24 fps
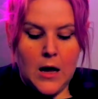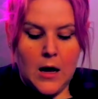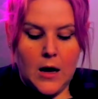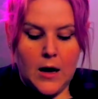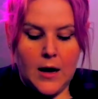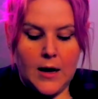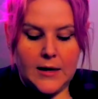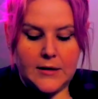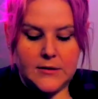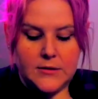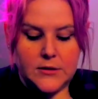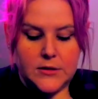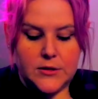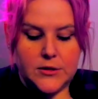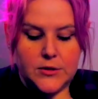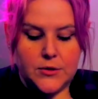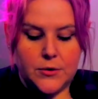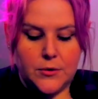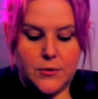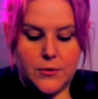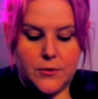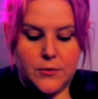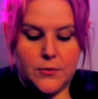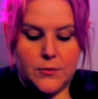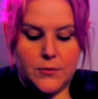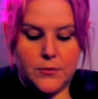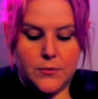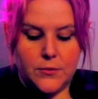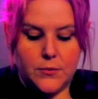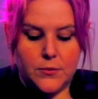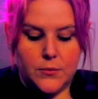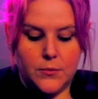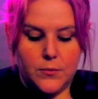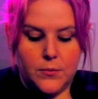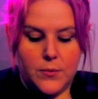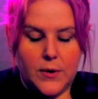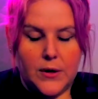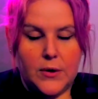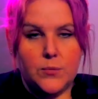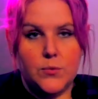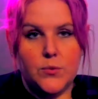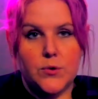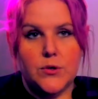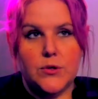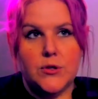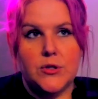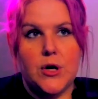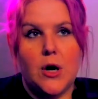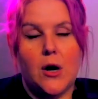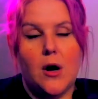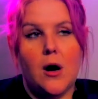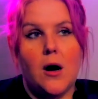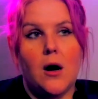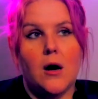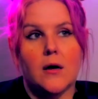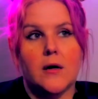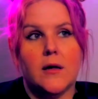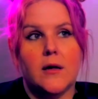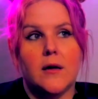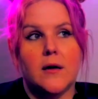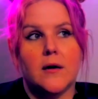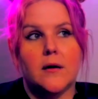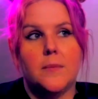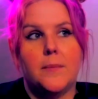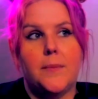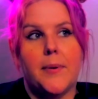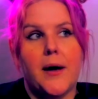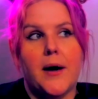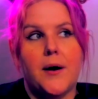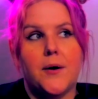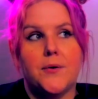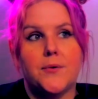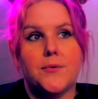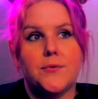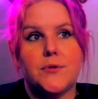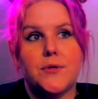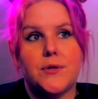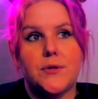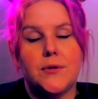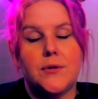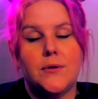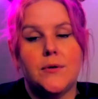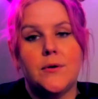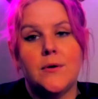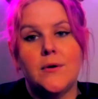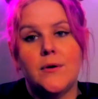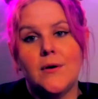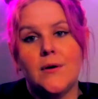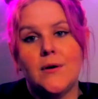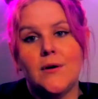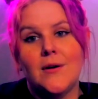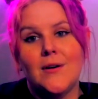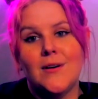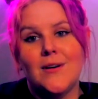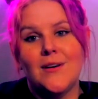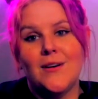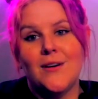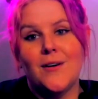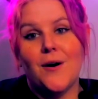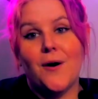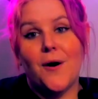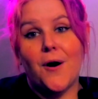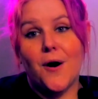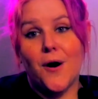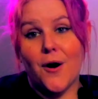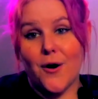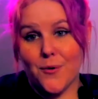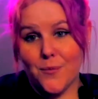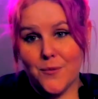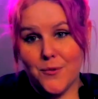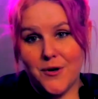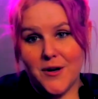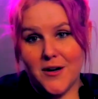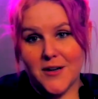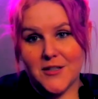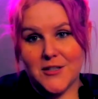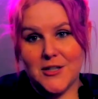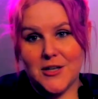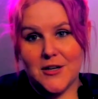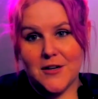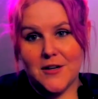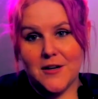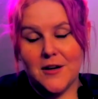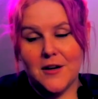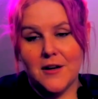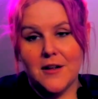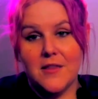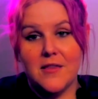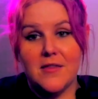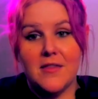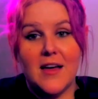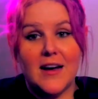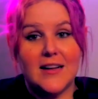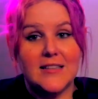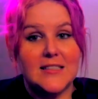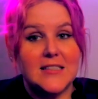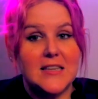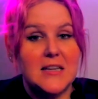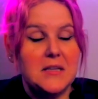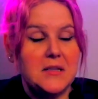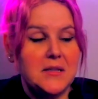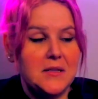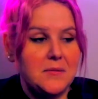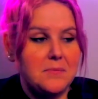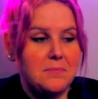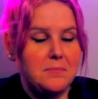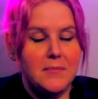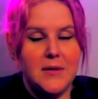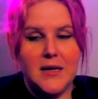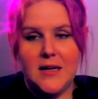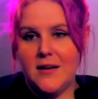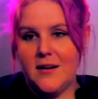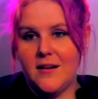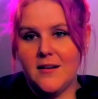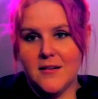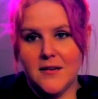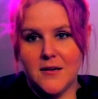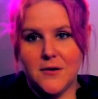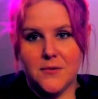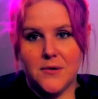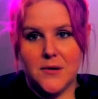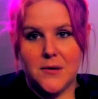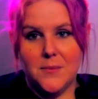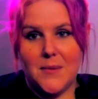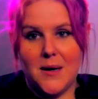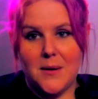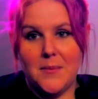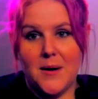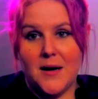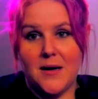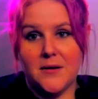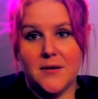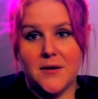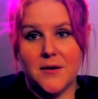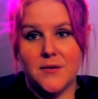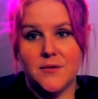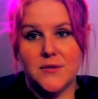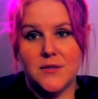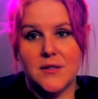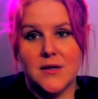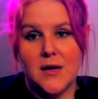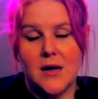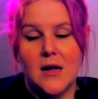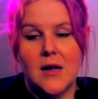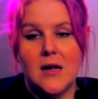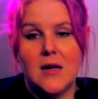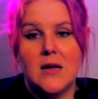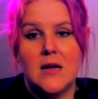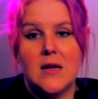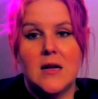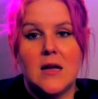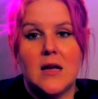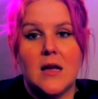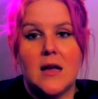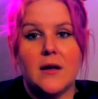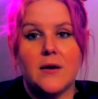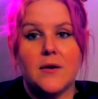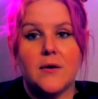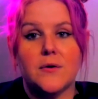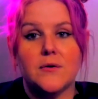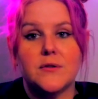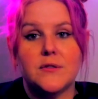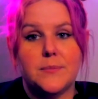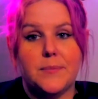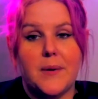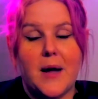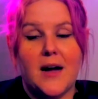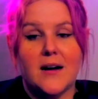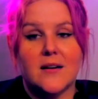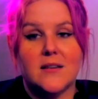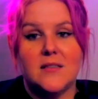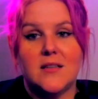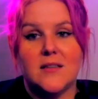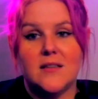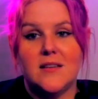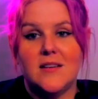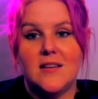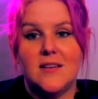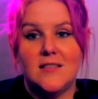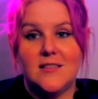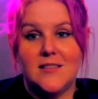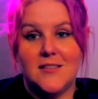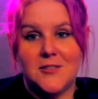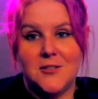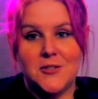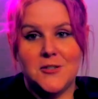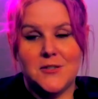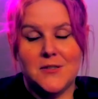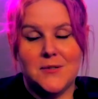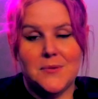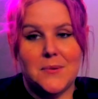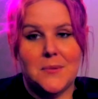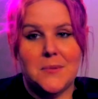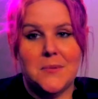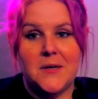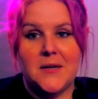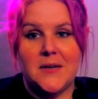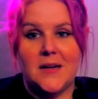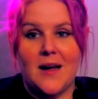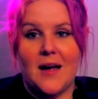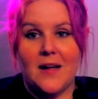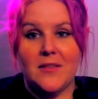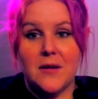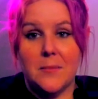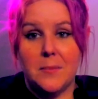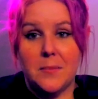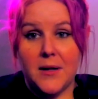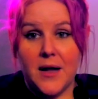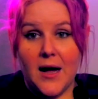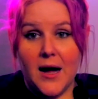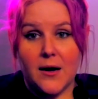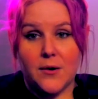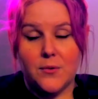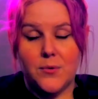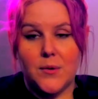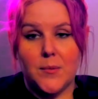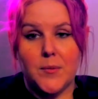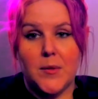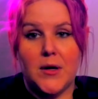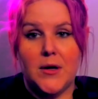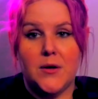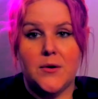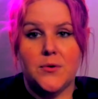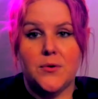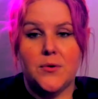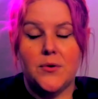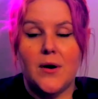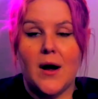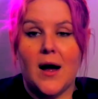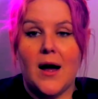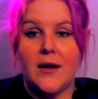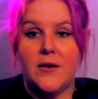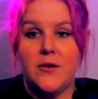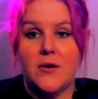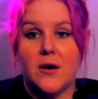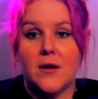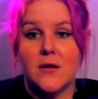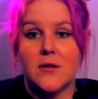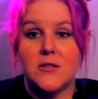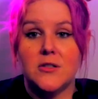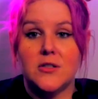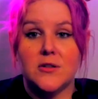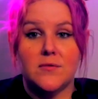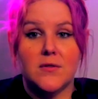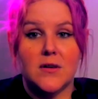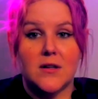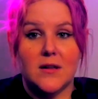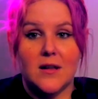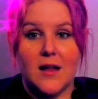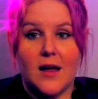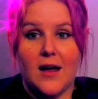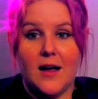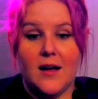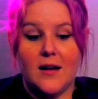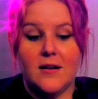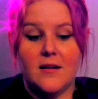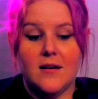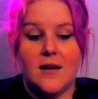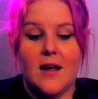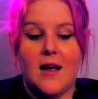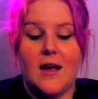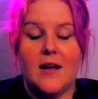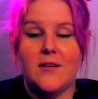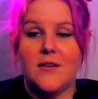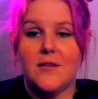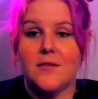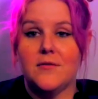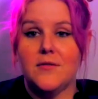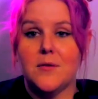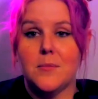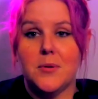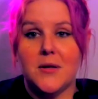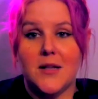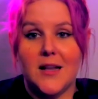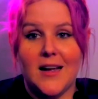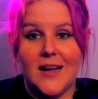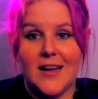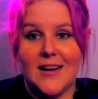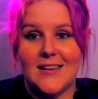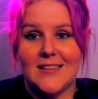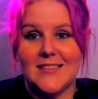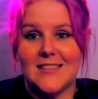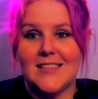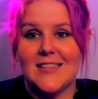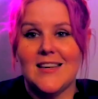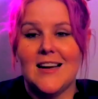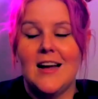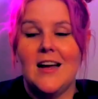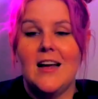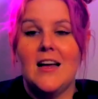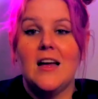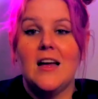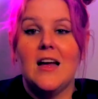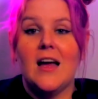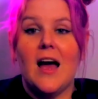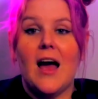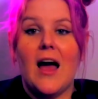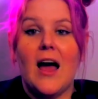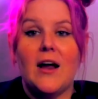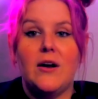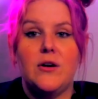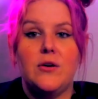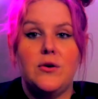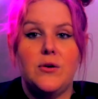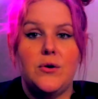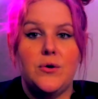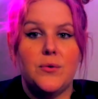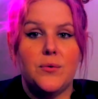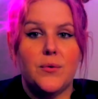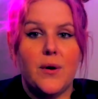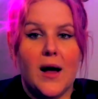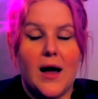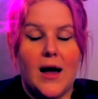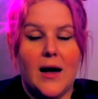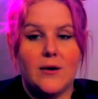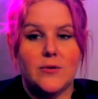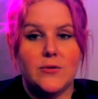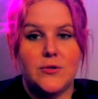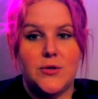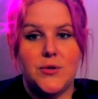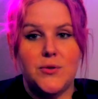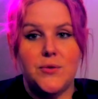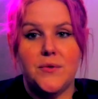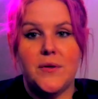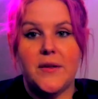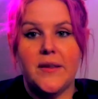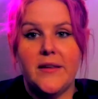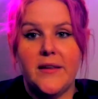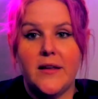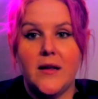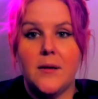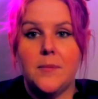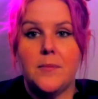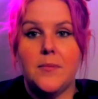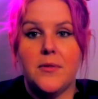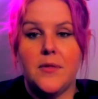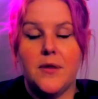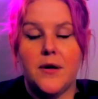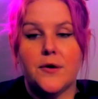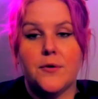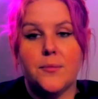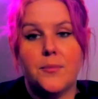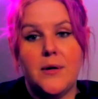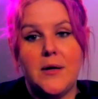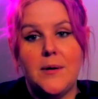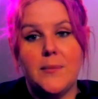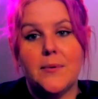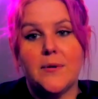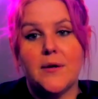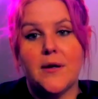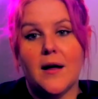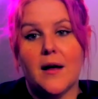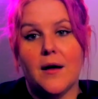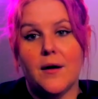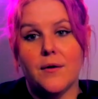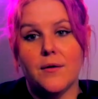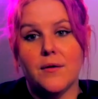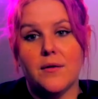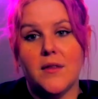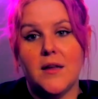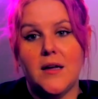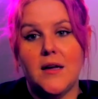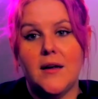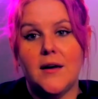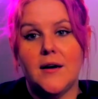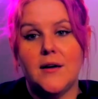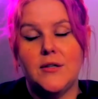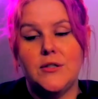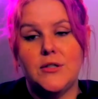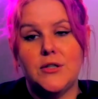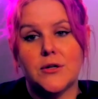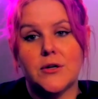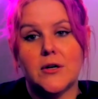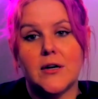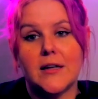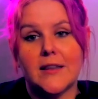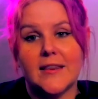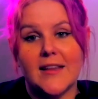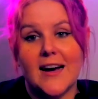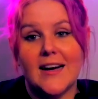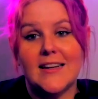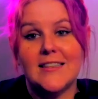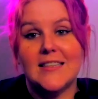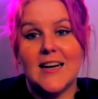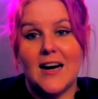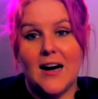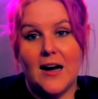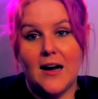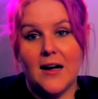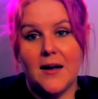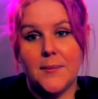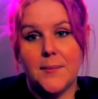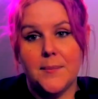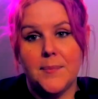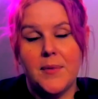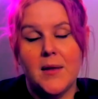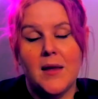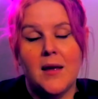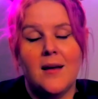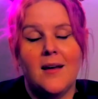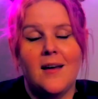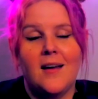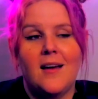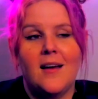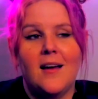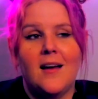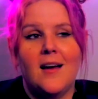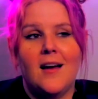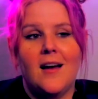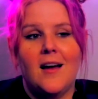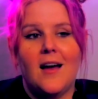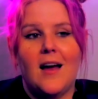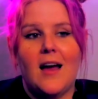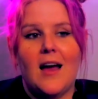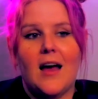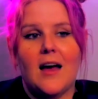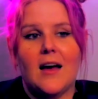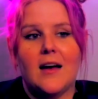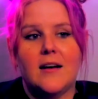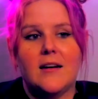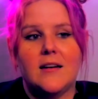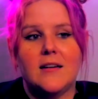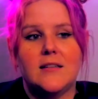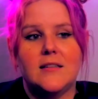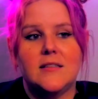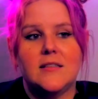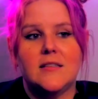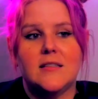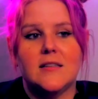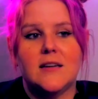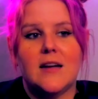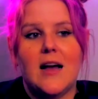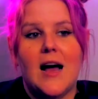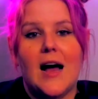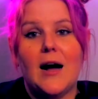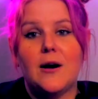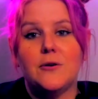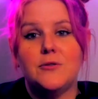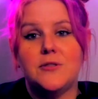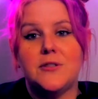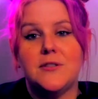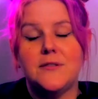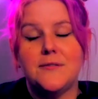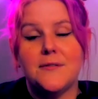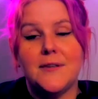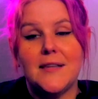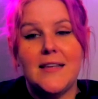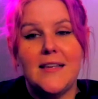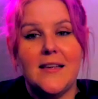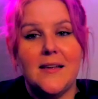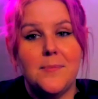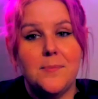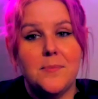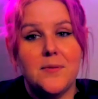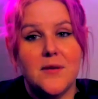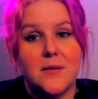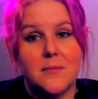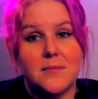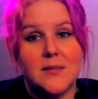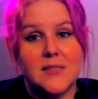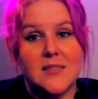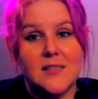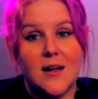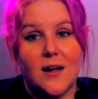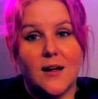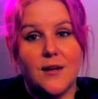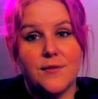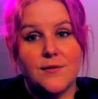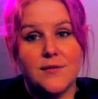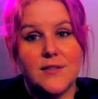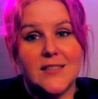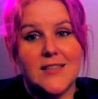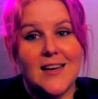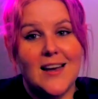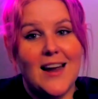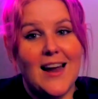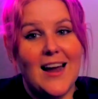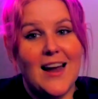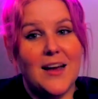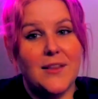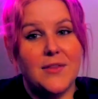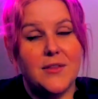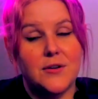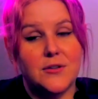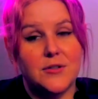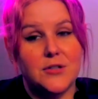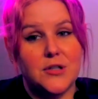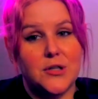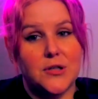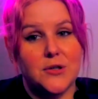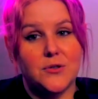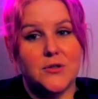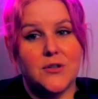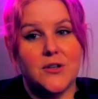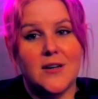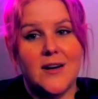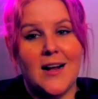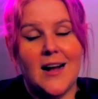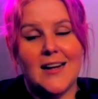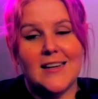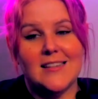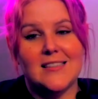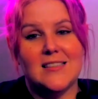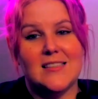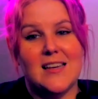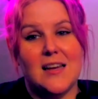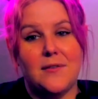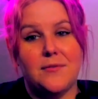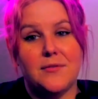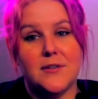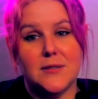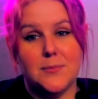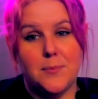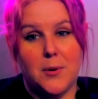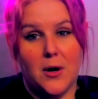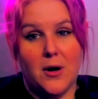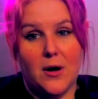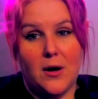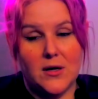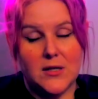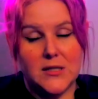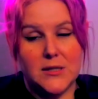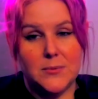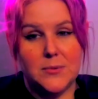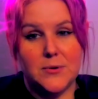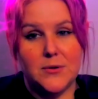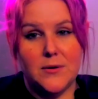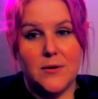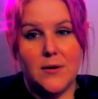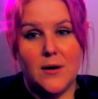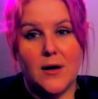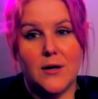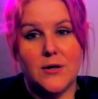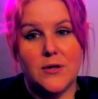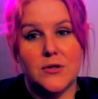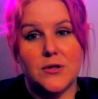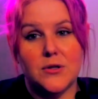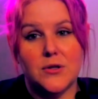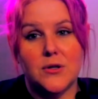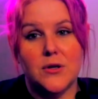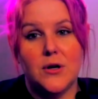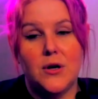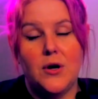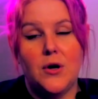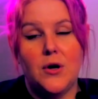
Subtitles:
And so when we're talking about harm reduction, that's immediately where my mind goes. It goes back to the Indigenous women and the Black women who had knowledge of the land and of the plants and knew how to keep their people healthy during that time, and how to keep themselves and their children as safe as possible under